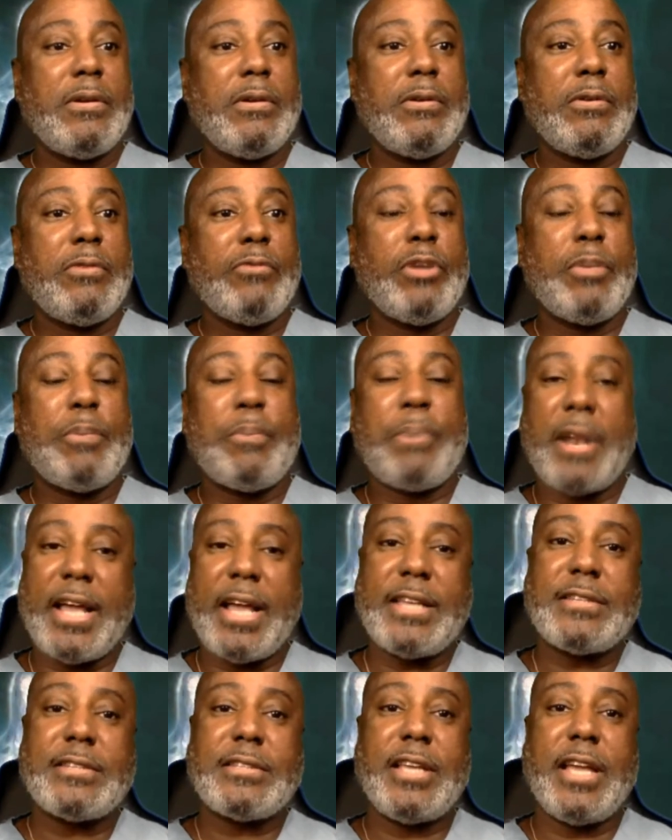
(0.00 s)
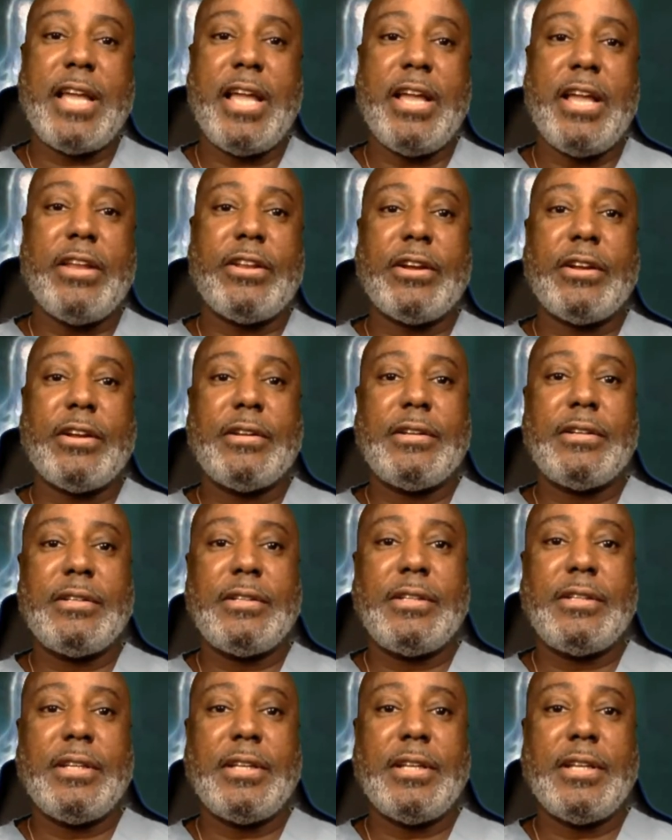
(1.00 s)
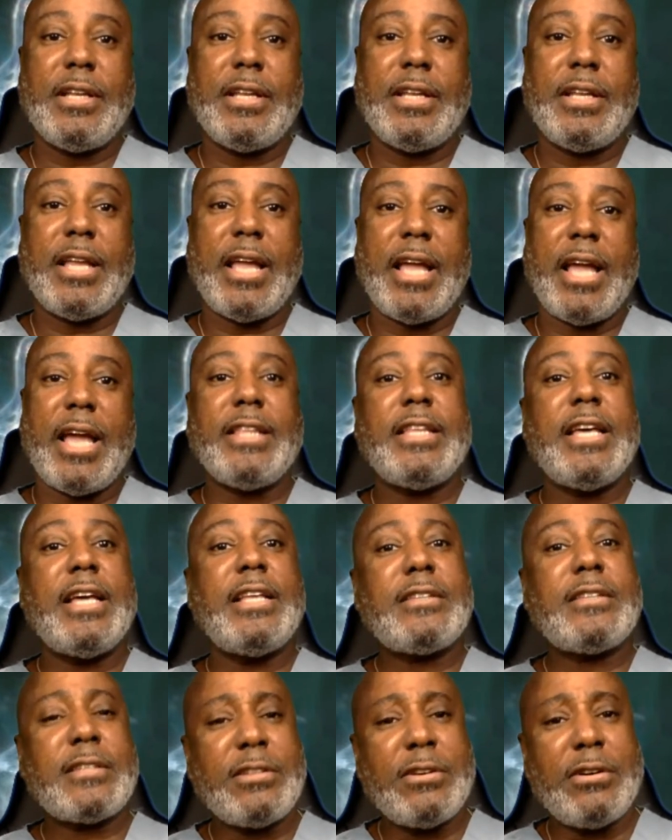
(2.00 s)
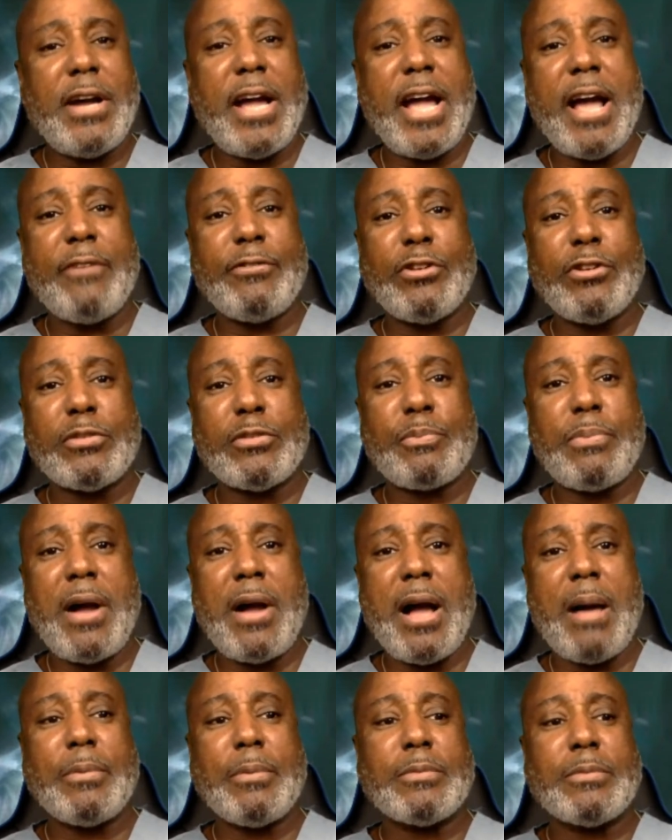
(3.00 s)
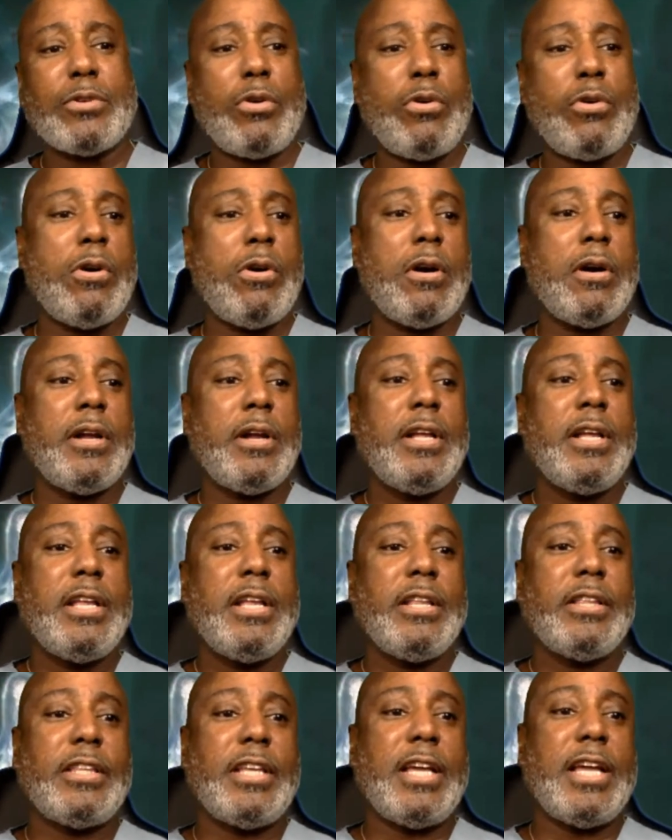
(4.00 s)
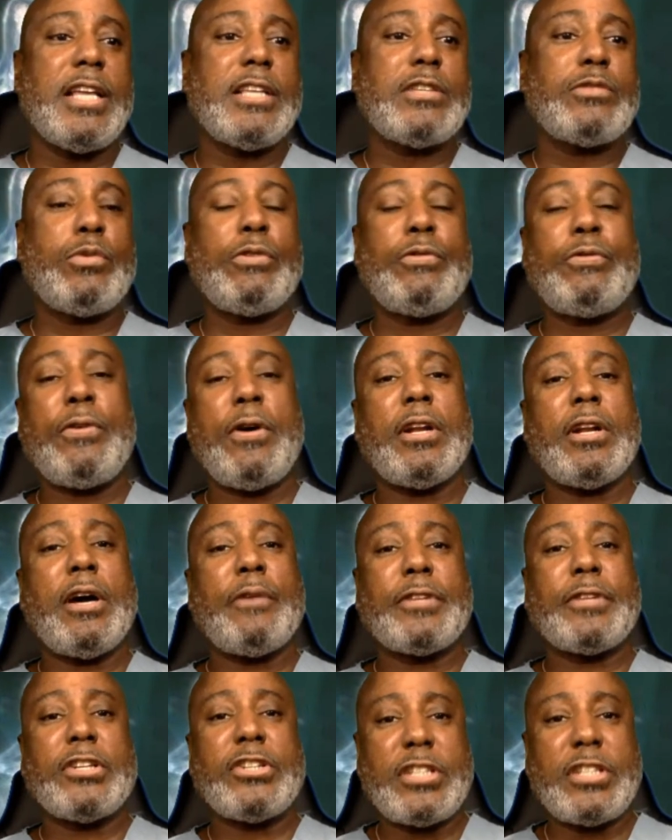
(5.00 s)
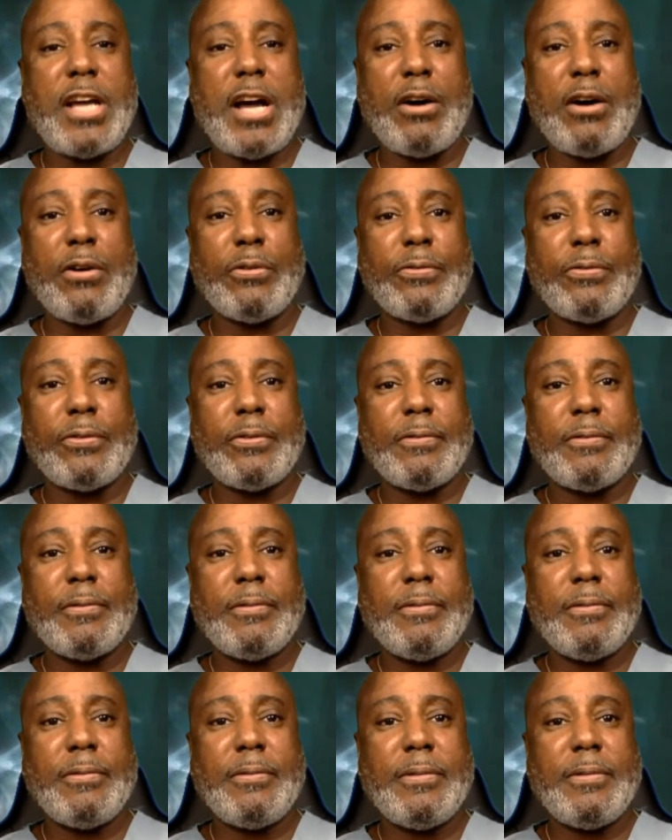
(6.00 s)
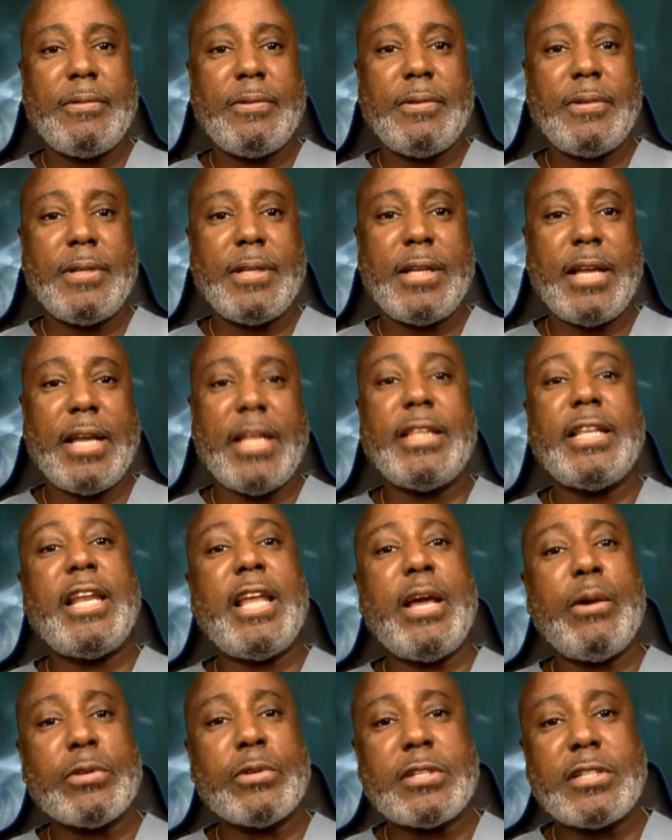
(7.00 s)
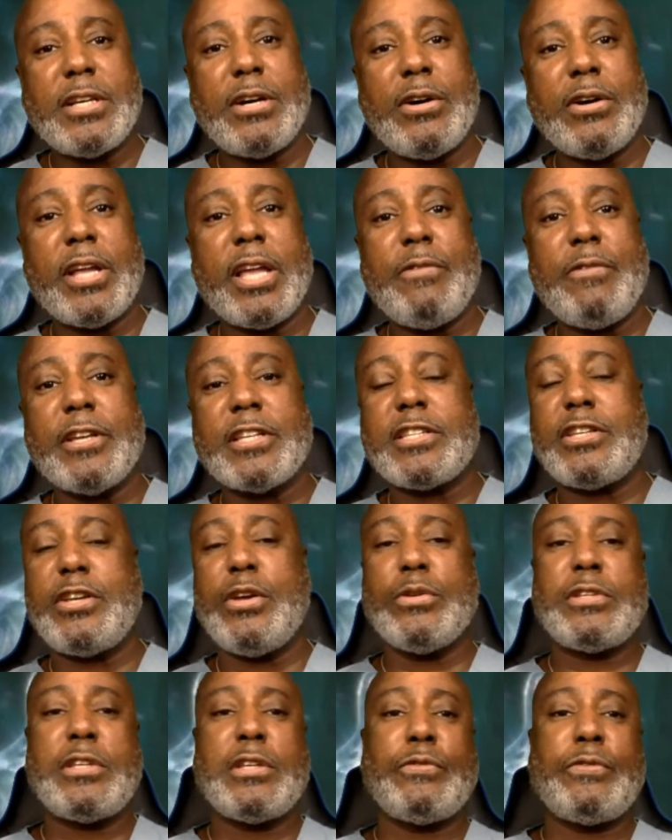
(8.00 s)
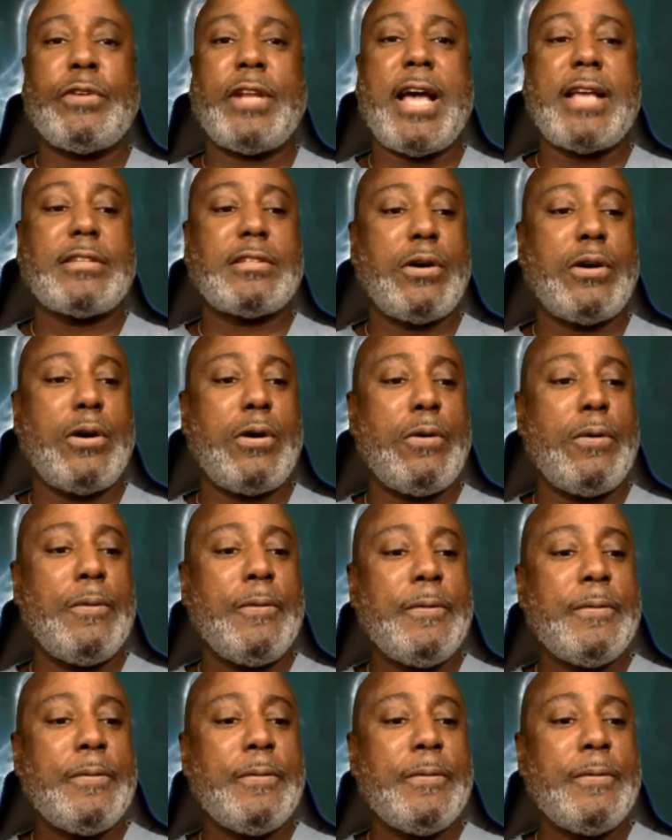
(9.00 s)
replace the heater, and then still have those problems, or things will fall off the shelf, and then they will still give excuses for that. So